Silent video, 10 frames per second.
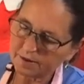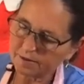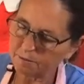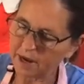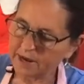
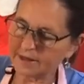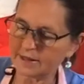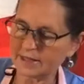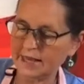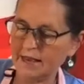back to the
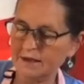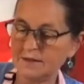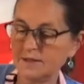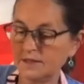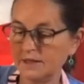
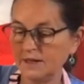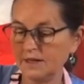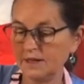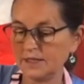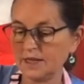scales,
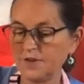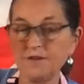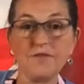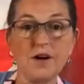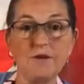
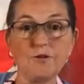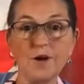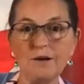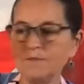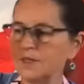75
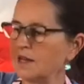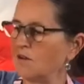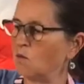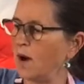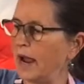grams of
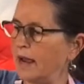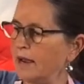whey.